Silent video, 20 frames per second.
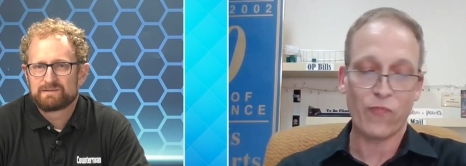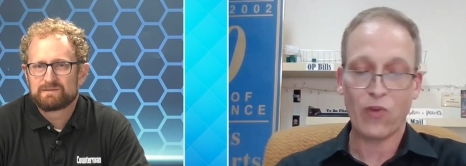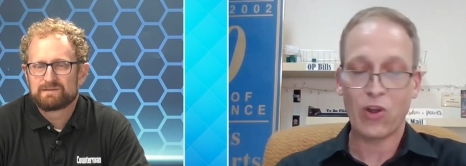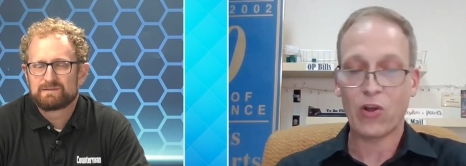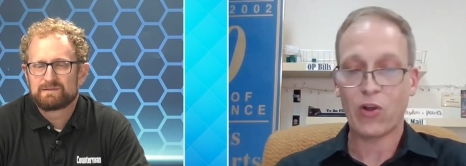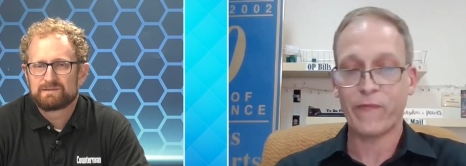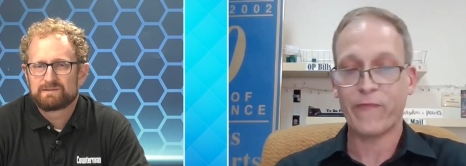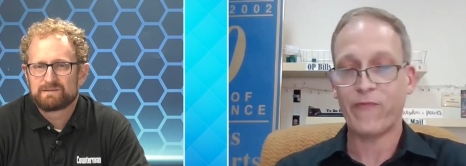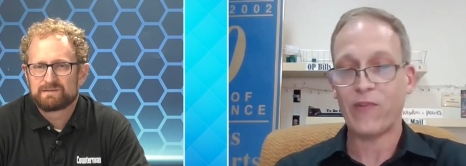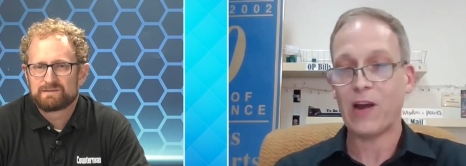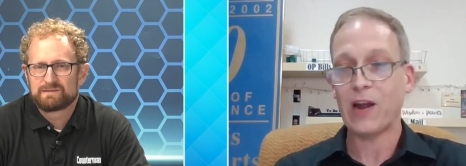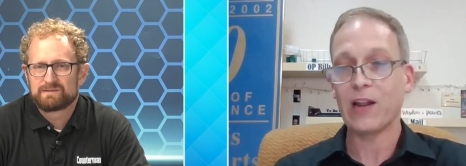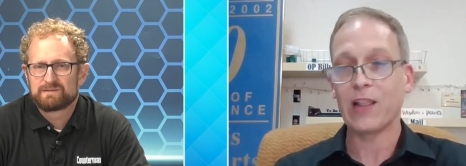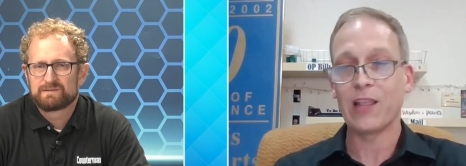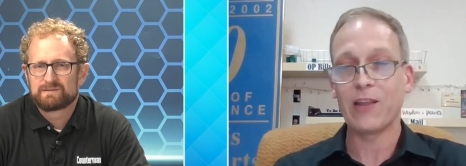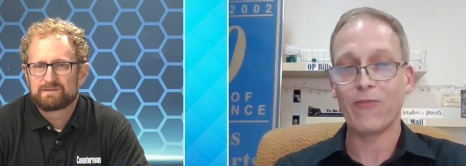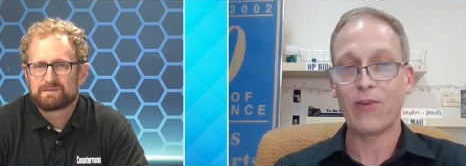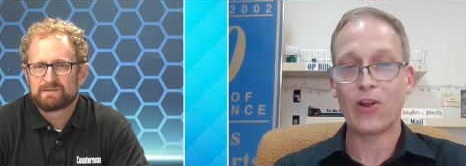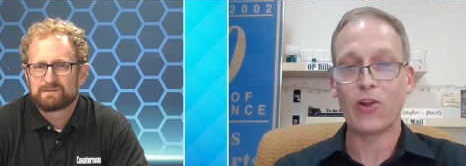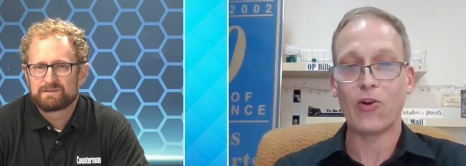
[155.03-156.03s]
Speaker 1: re
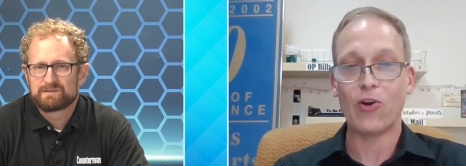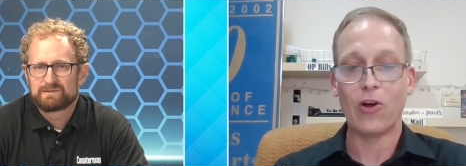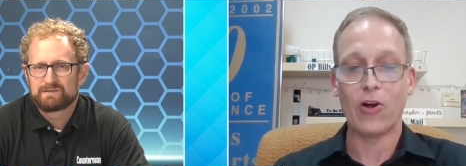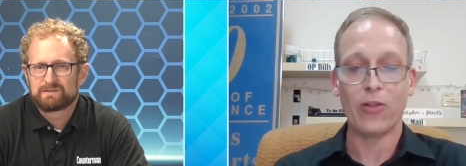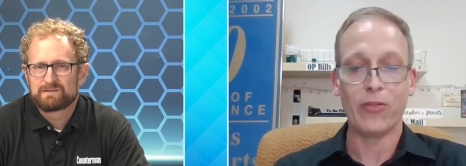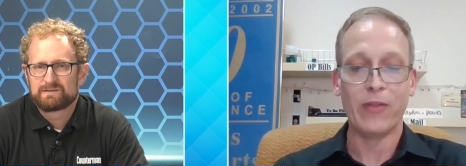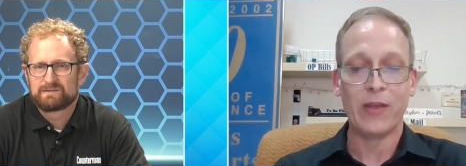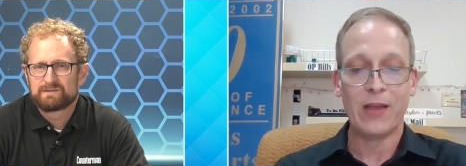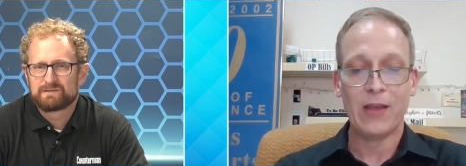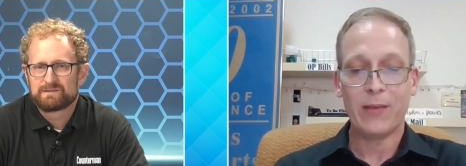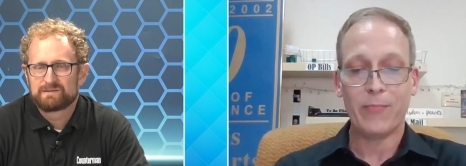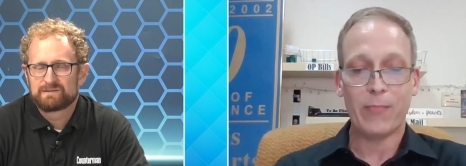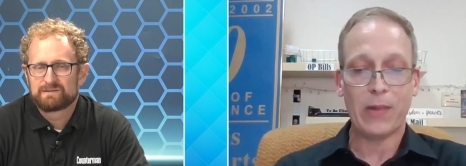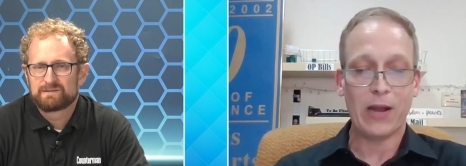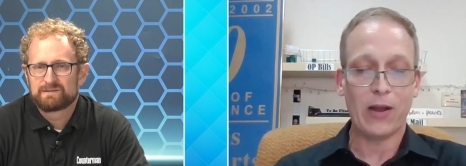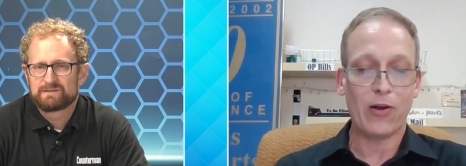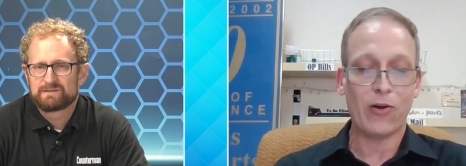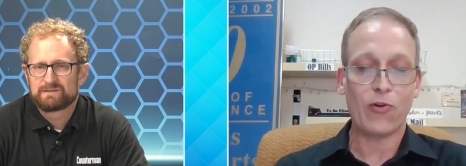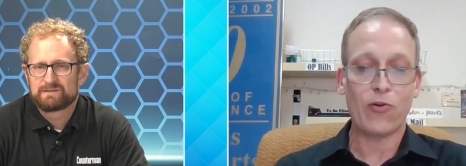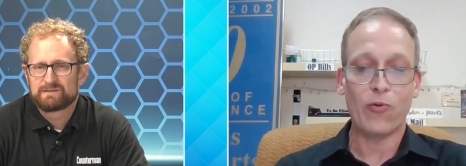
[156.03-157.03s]
finally recalled
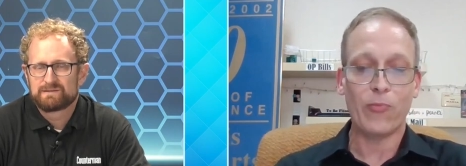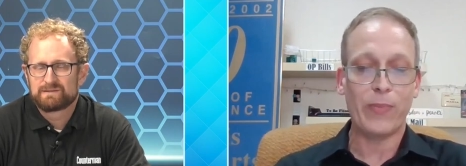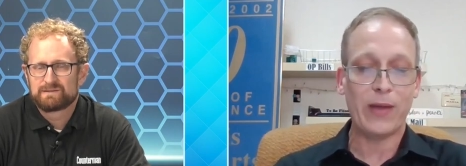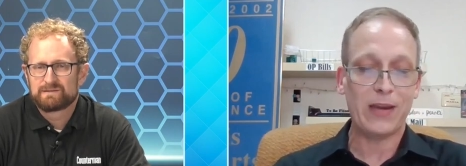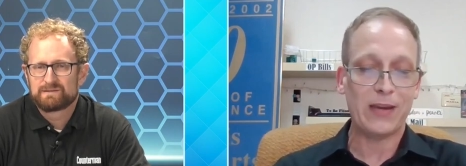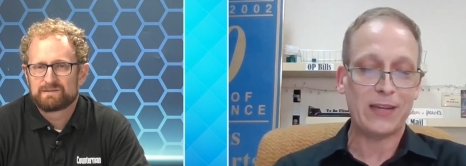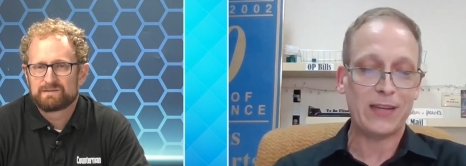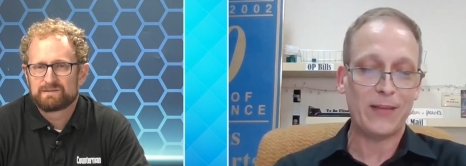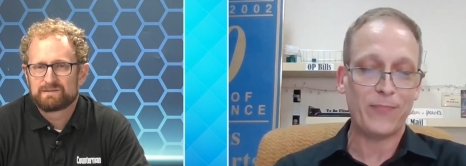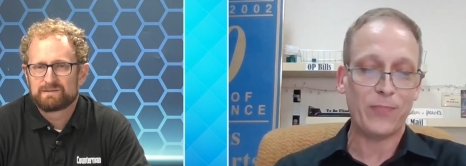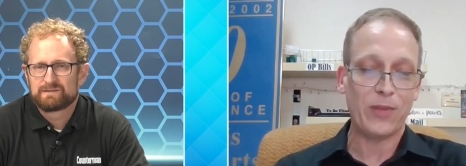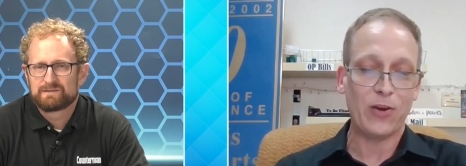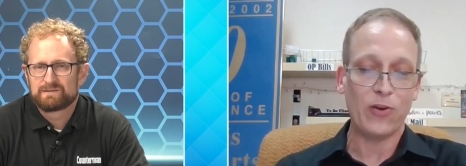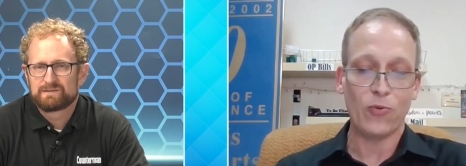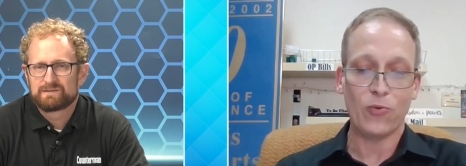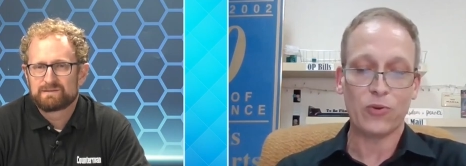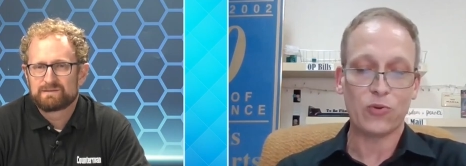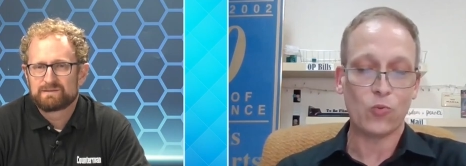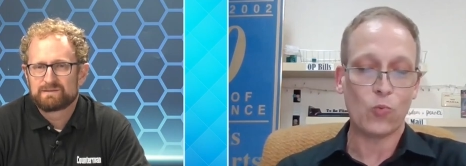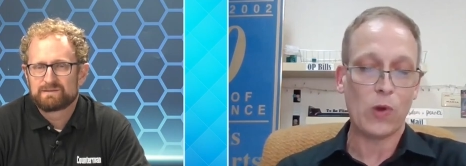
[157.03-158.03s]
my uncle, Ben Tipton,
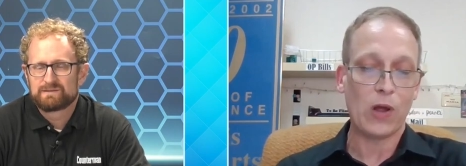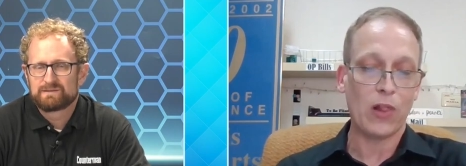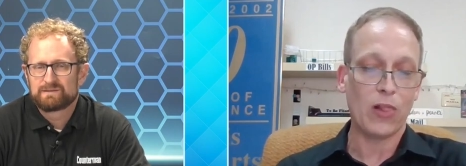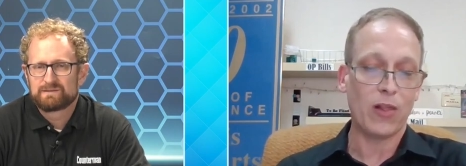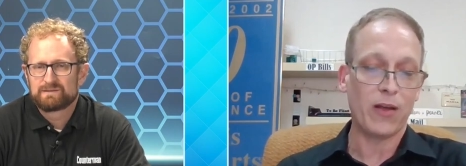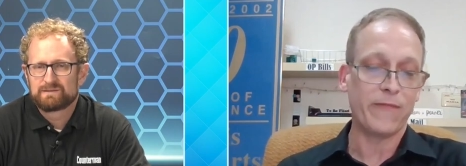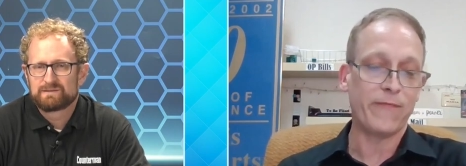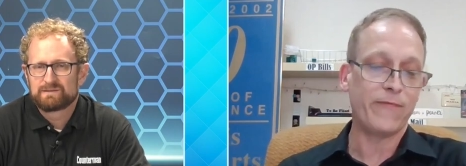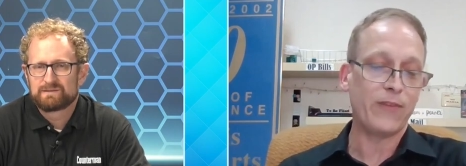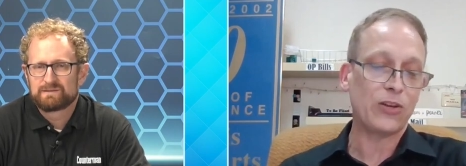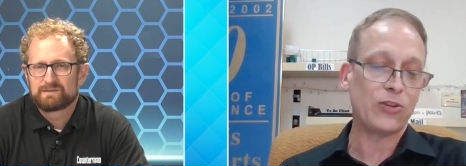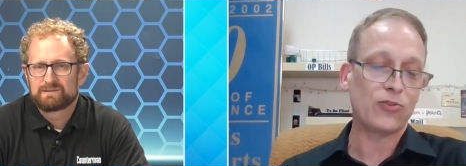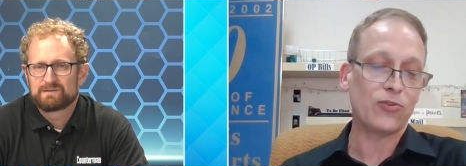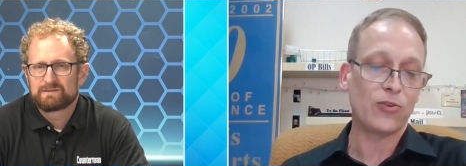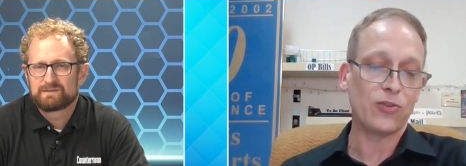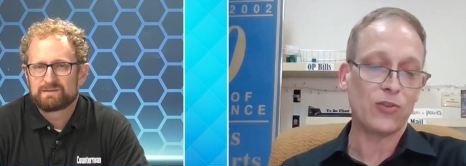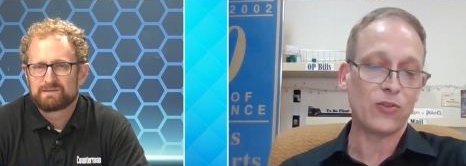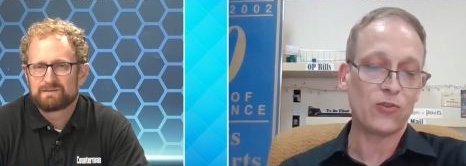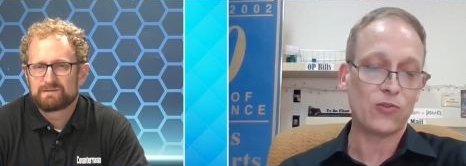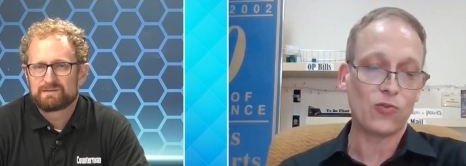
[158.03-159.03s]
who was well-loved
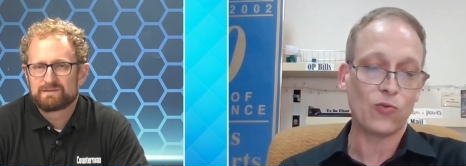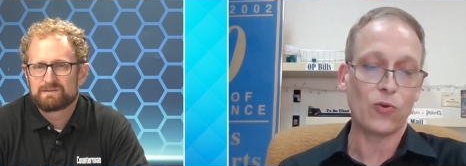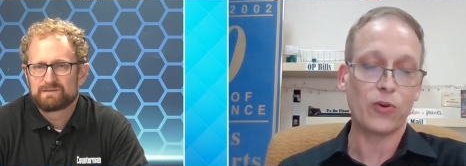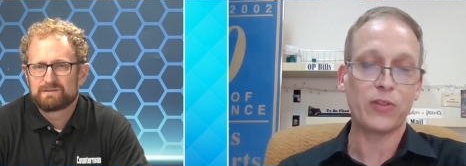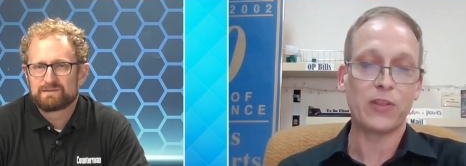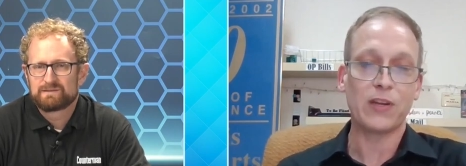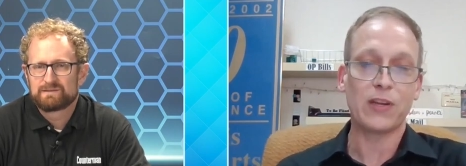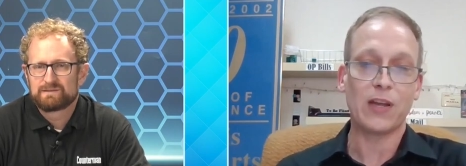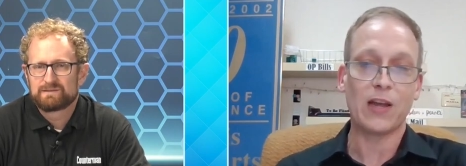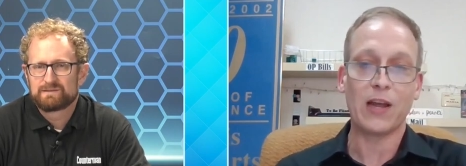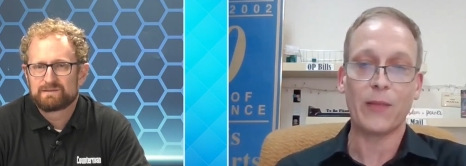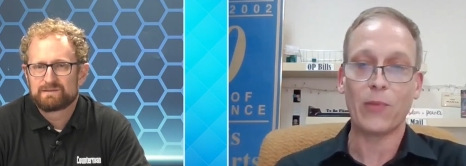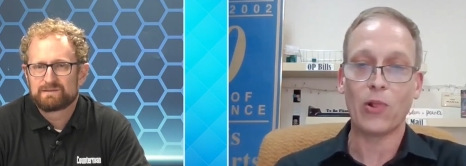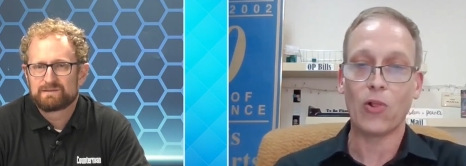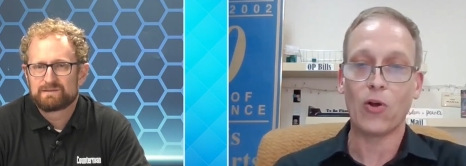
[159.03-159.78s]
fixture at the store at the time,